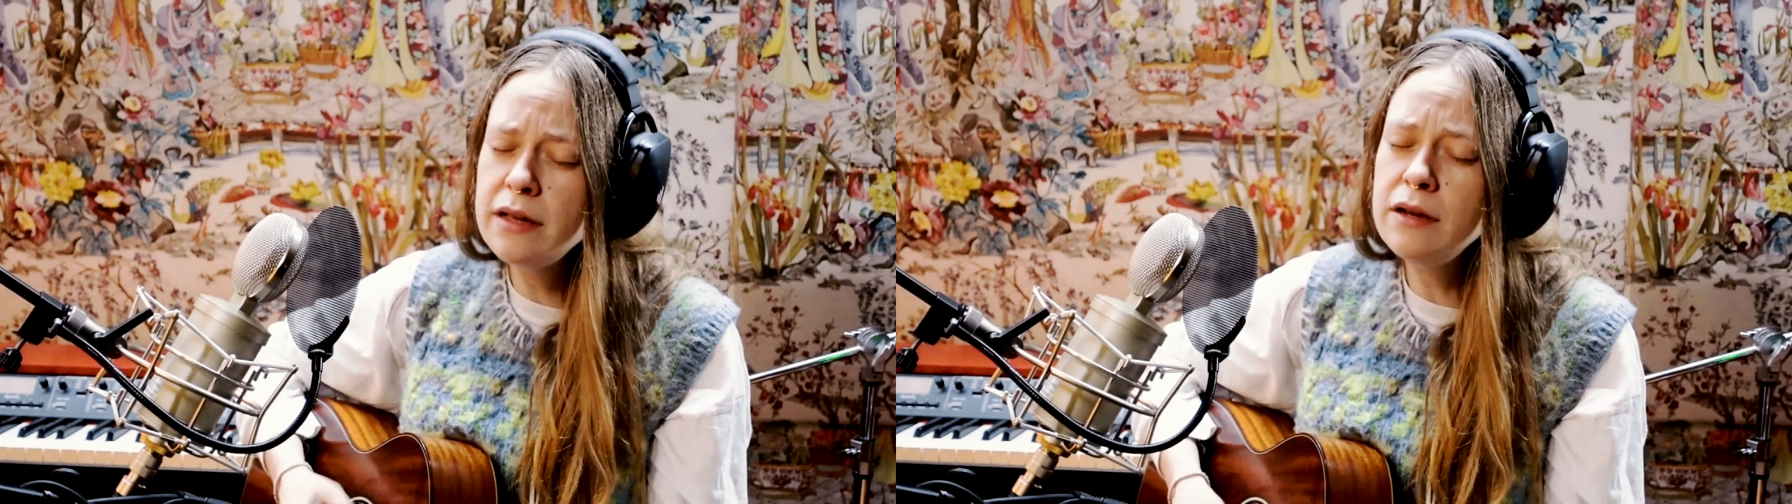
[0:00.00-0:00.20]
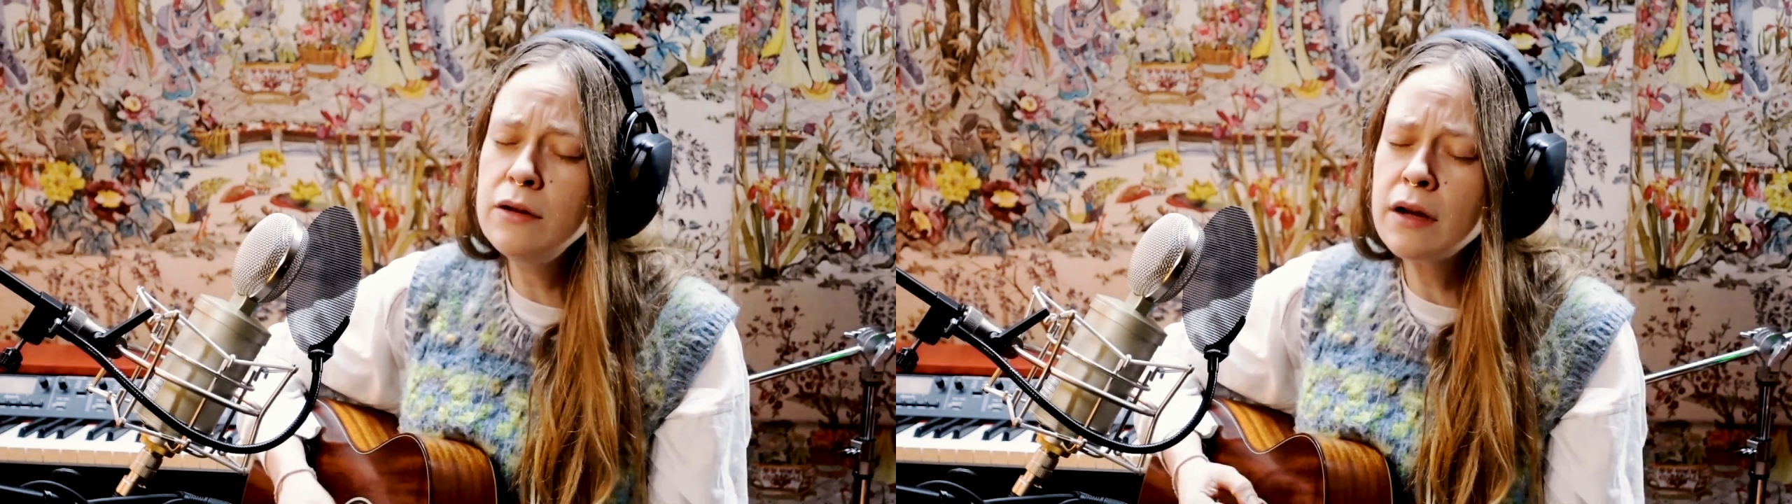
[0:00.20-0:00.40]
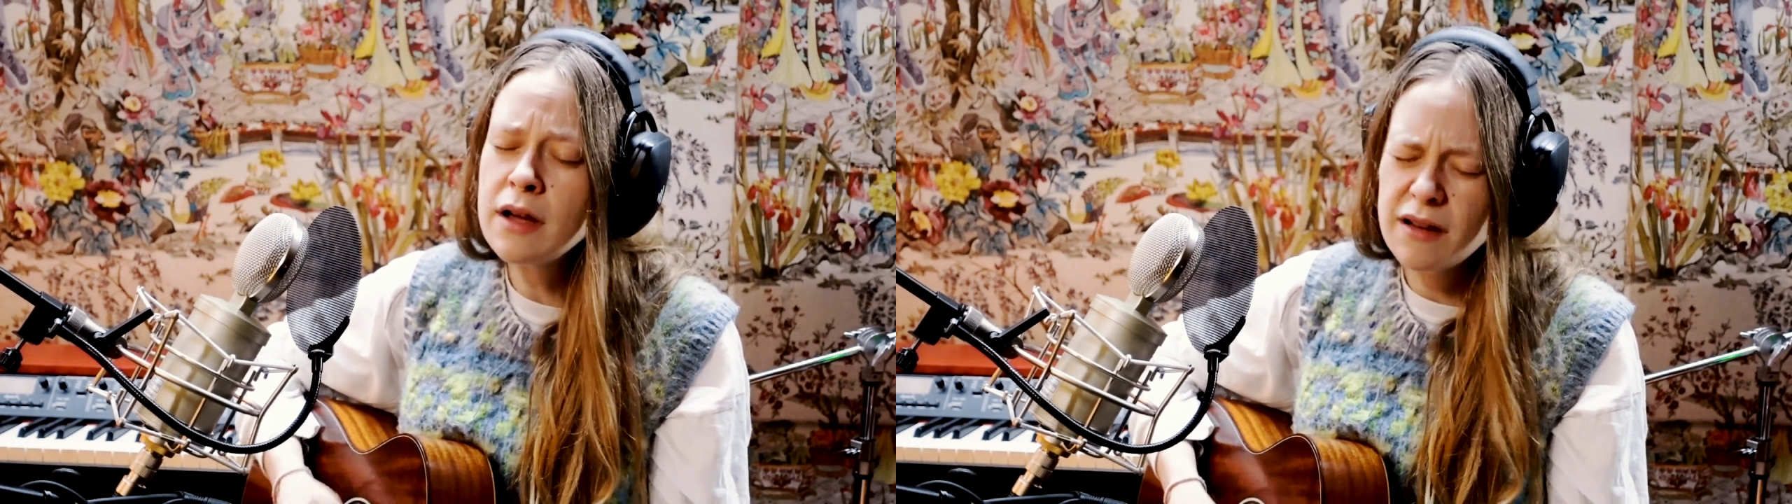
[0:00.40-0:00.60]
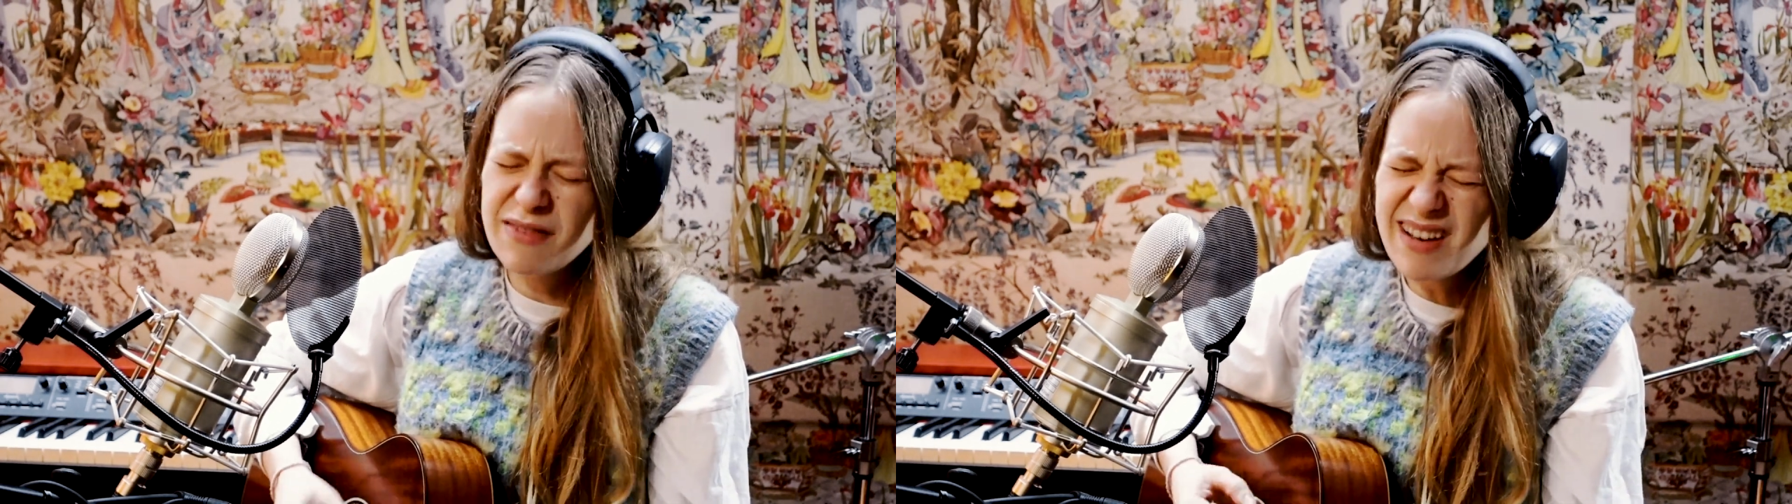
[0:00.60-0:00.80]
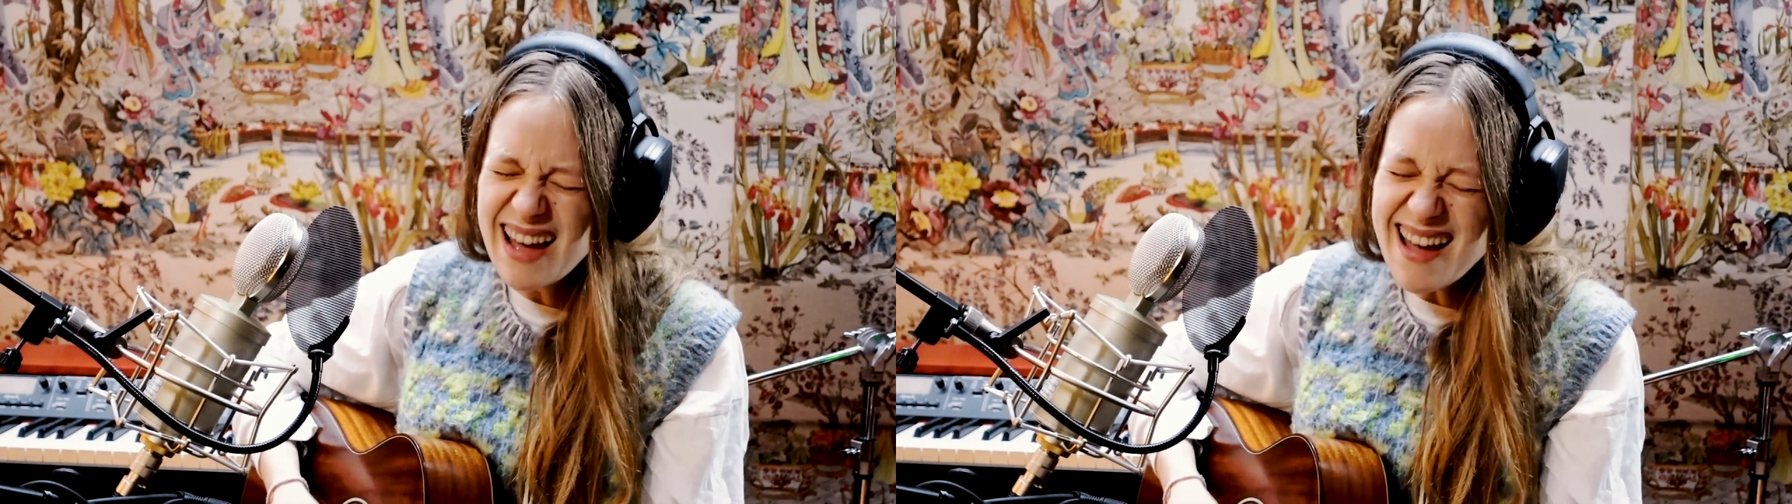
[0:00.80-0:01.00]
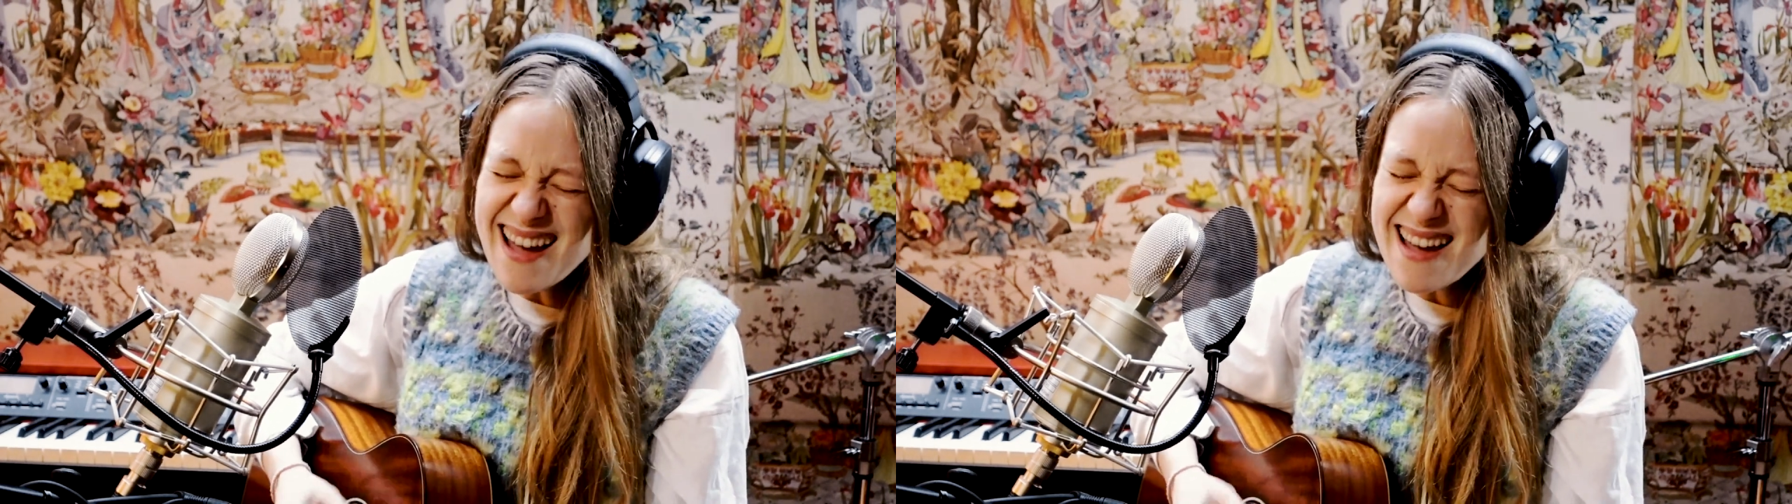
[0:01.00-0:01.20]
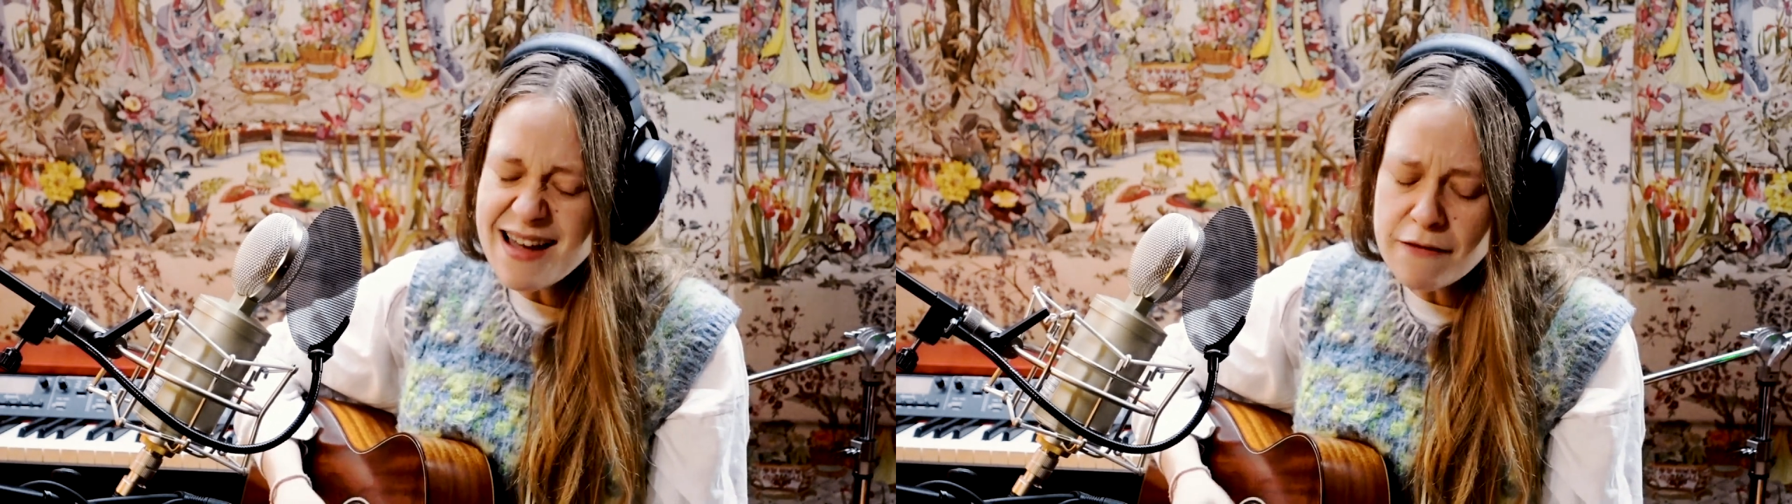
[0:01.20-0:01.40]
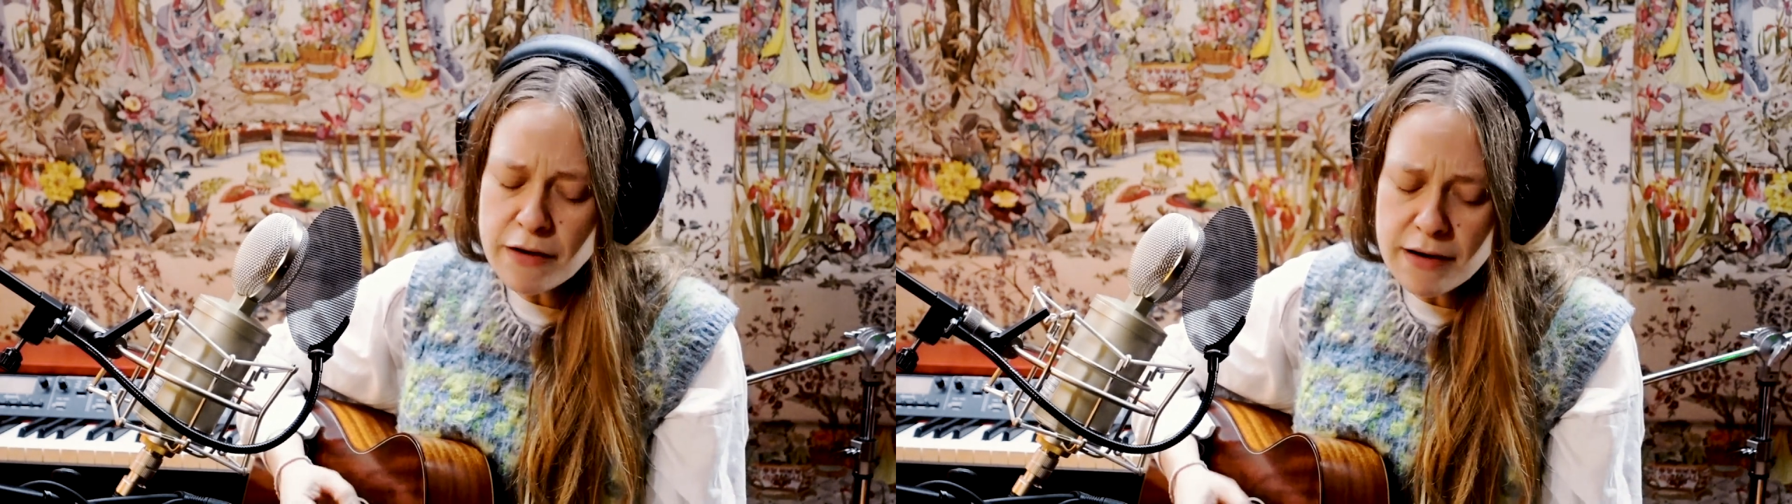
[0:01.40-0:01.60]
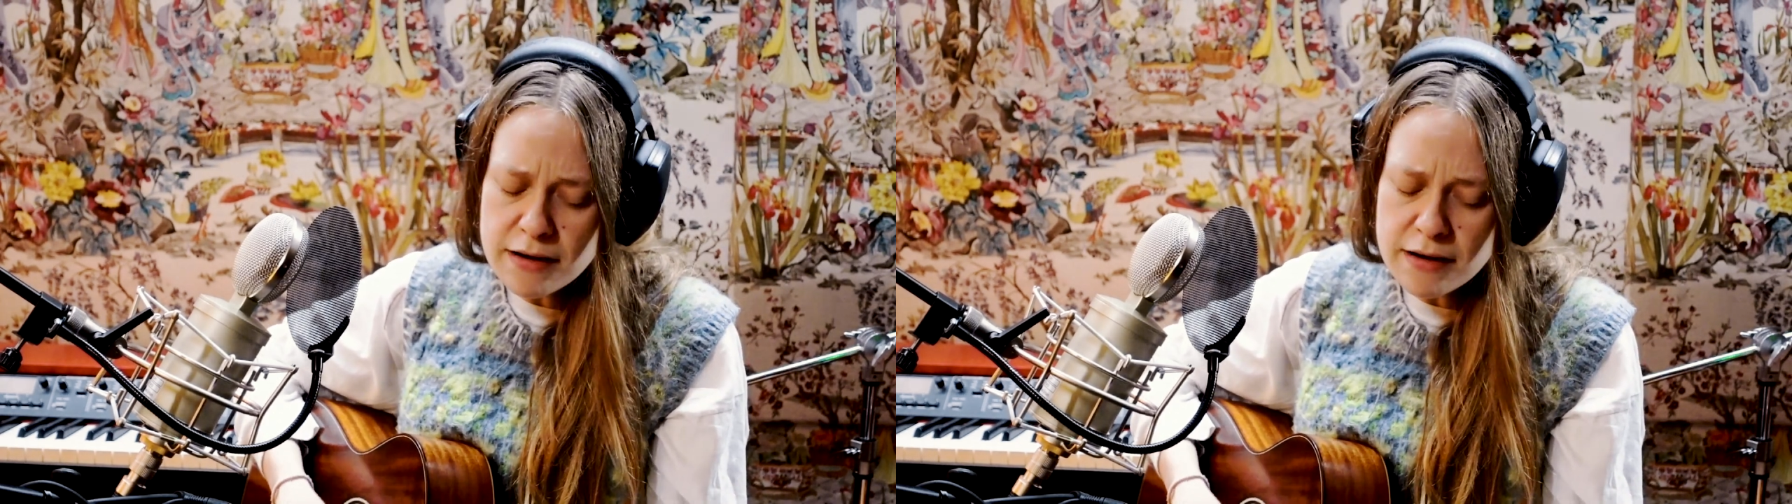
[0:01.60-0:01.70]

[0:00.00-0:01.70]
you forever?